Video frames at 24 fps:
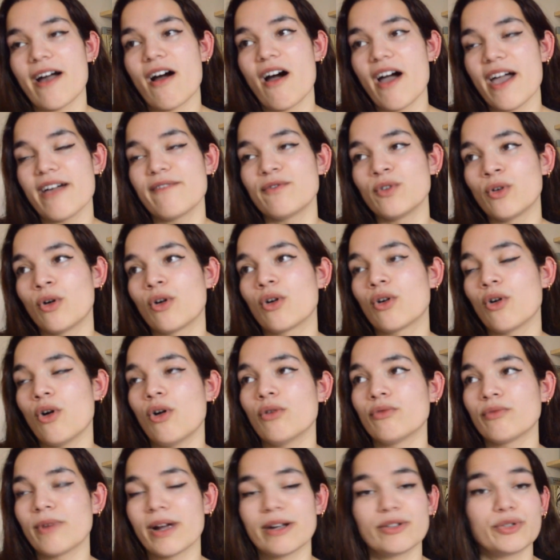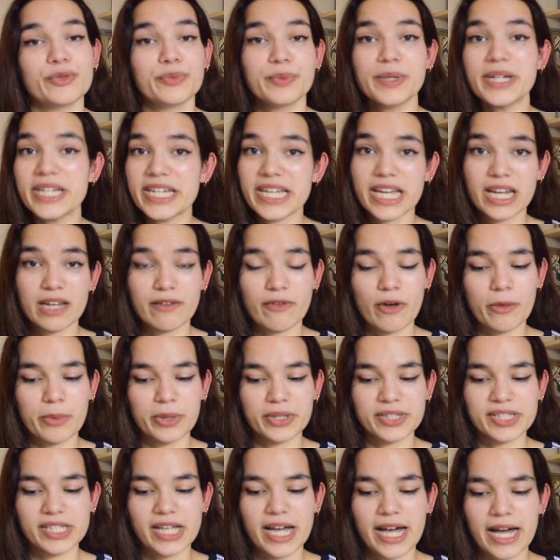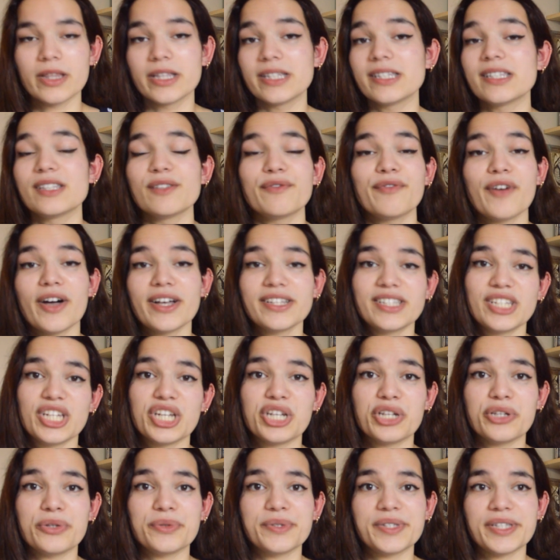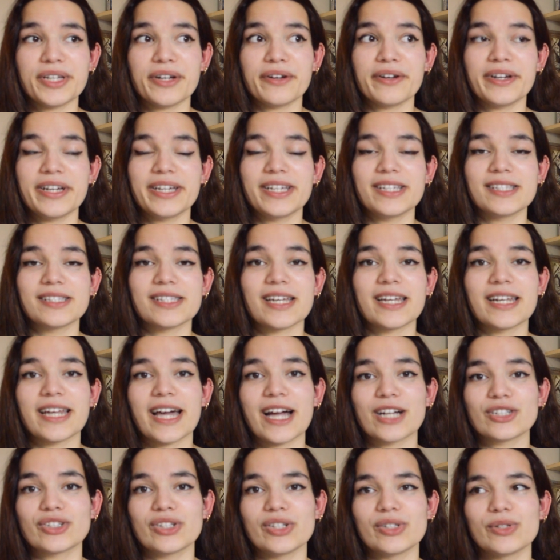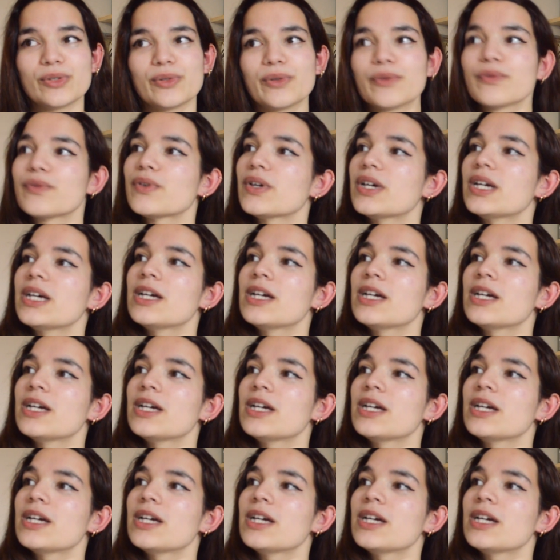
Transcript: I have not gotten around to reading any of her books yet. This is the first in a new series, and actually sort of